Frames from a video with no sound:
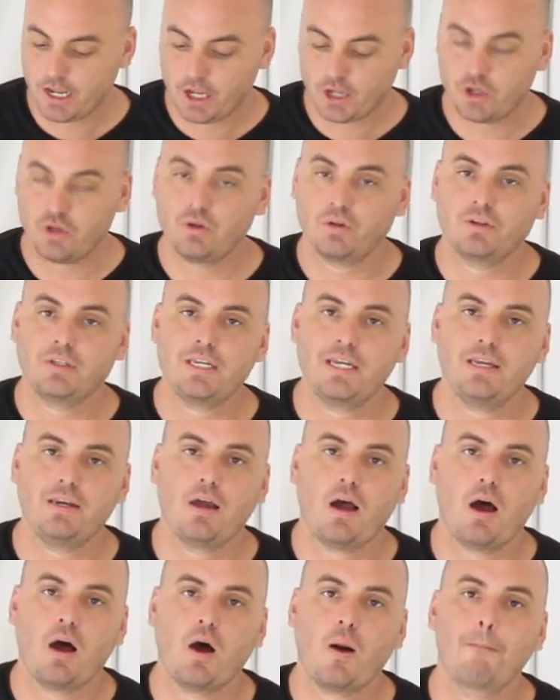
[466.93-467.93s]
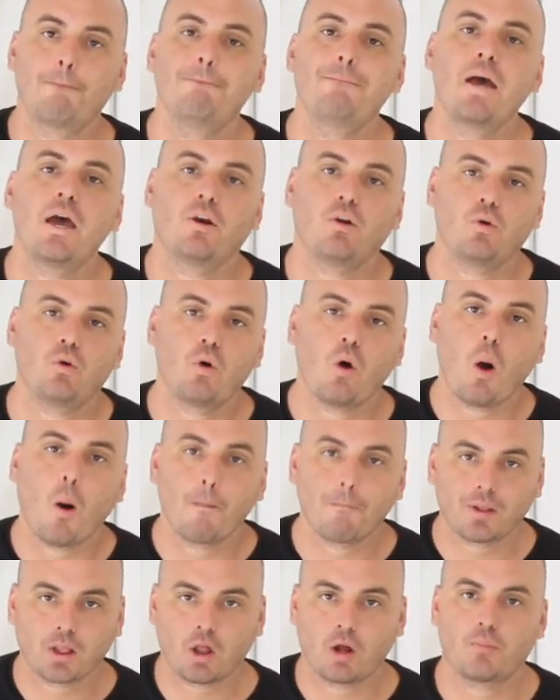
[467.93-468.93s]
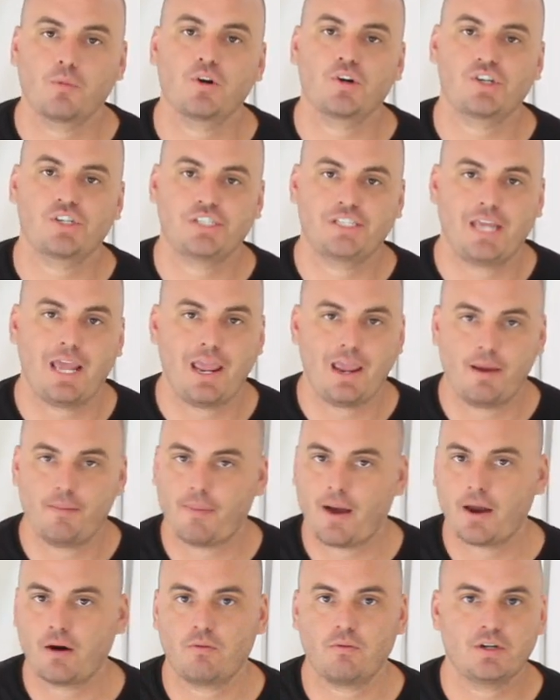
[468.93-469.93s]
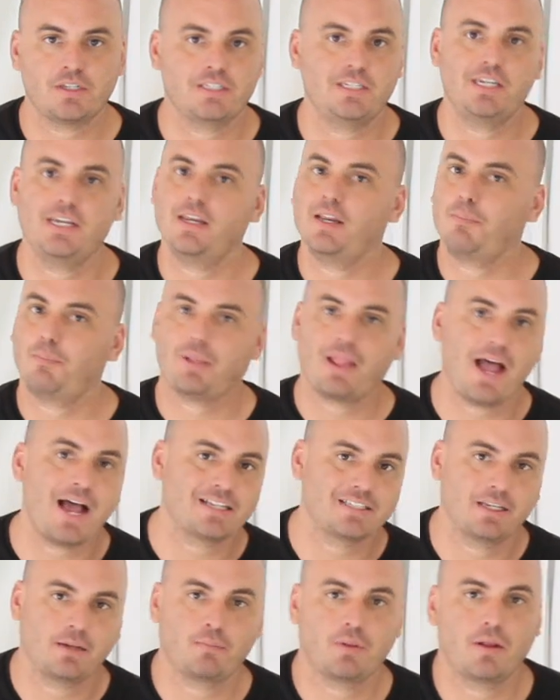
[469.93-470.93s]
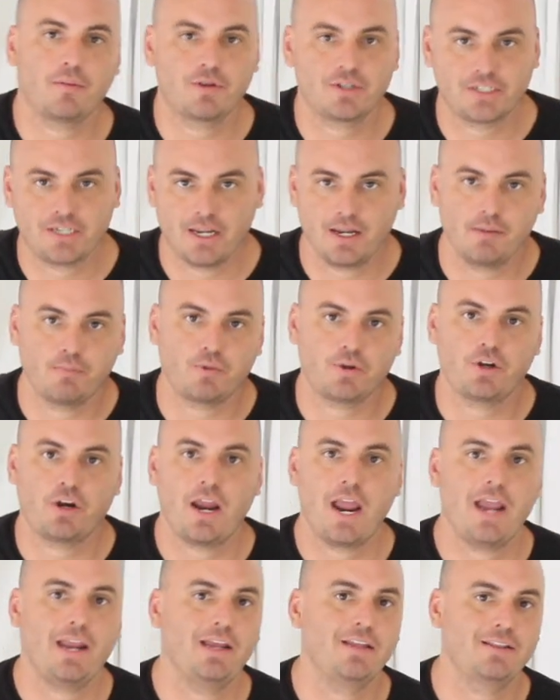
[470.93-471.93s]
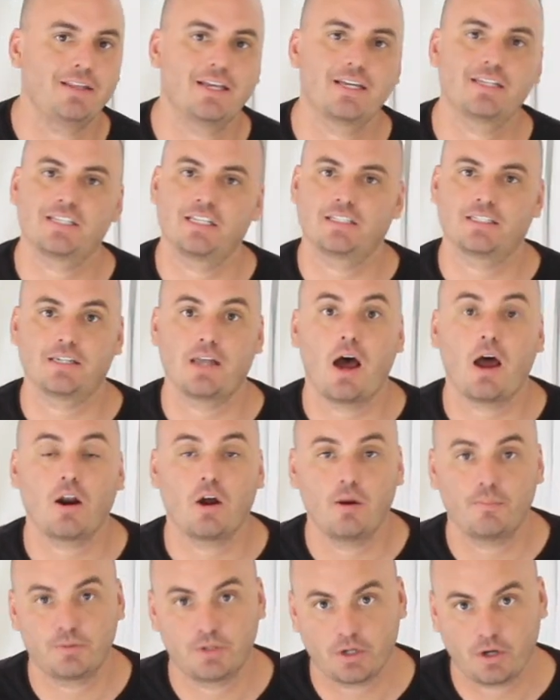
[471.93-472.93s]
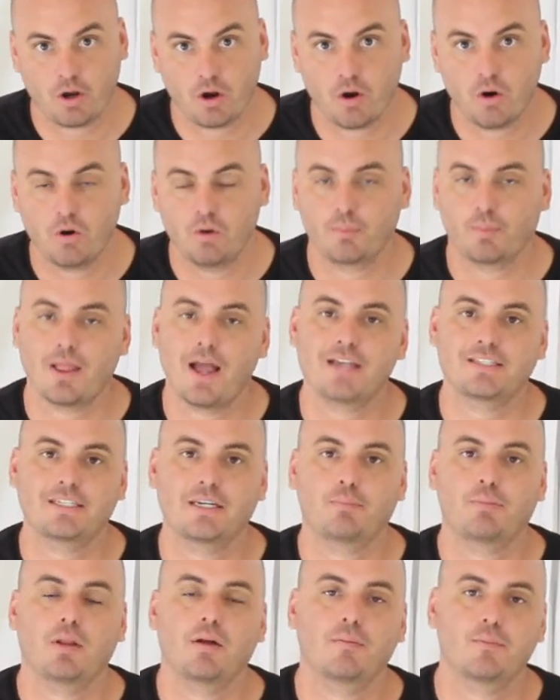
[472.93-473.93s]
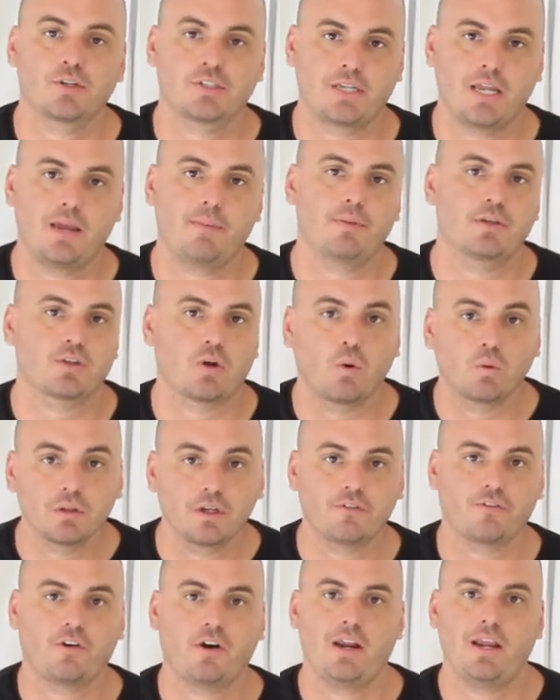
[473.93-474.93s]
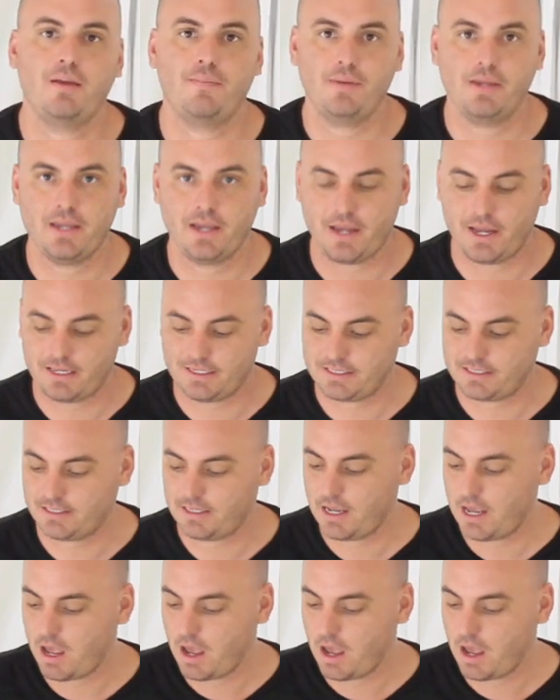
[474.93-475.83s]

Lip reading: You'll need a metal plumber's tape. I don't want to see any plastic plumber's tape when you're hanging this. It's not up to code. Plastic plumber's tape is only for ABS.